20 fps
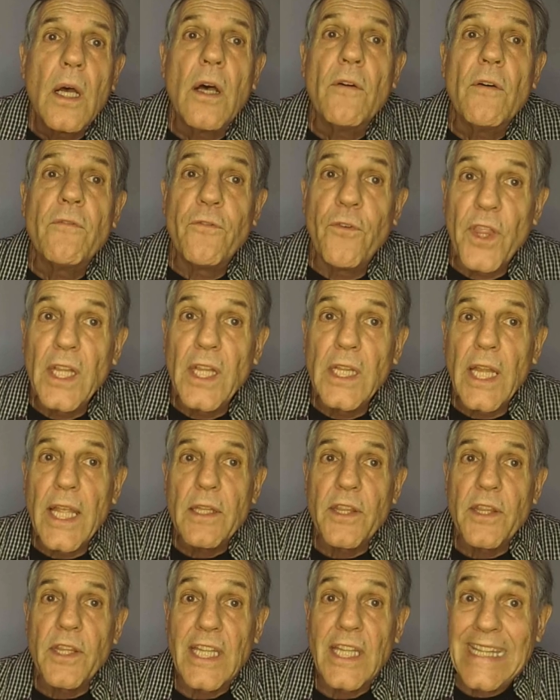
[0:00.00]
for
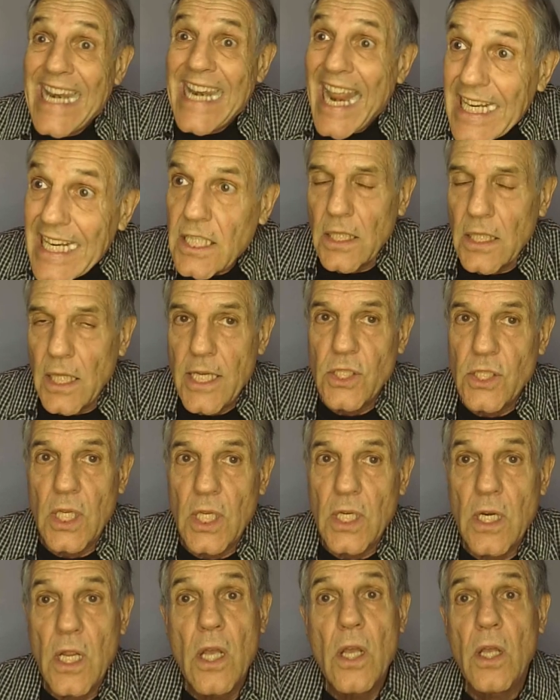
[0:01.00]
the next
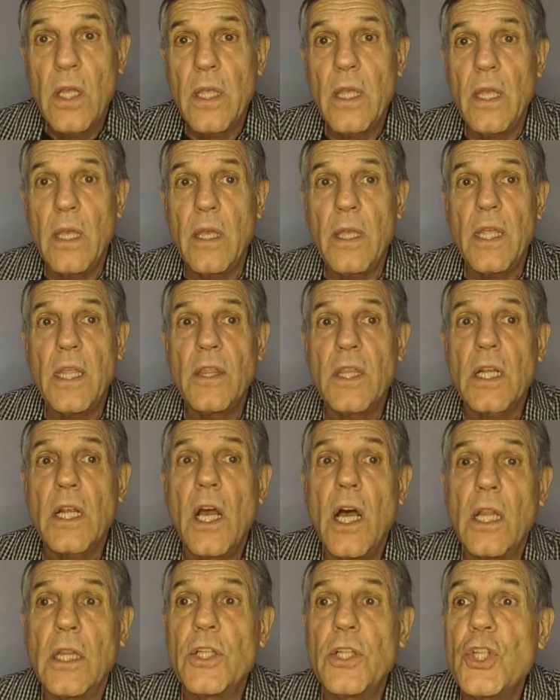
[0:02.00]
lesson in the
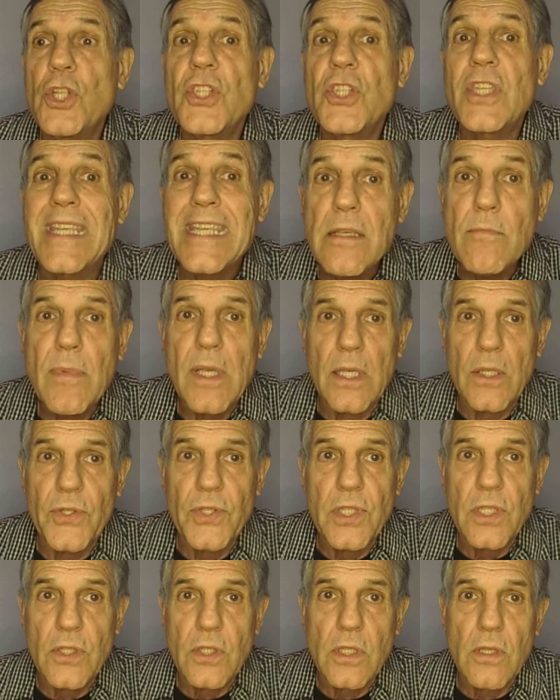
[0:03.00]
college's email
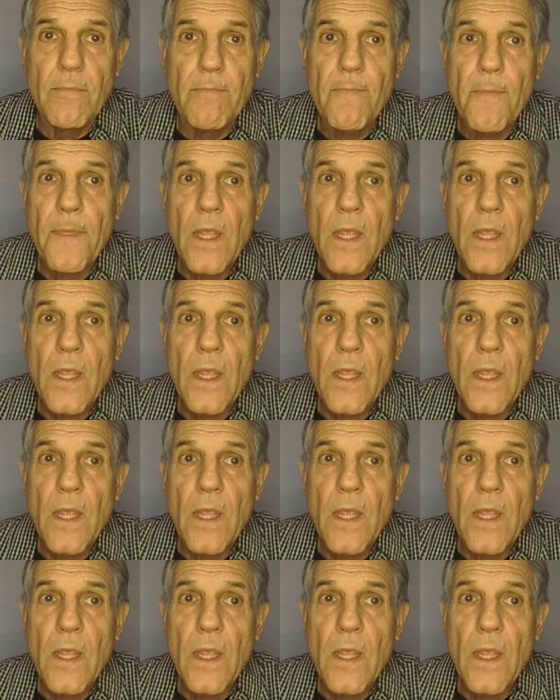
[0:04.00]
system,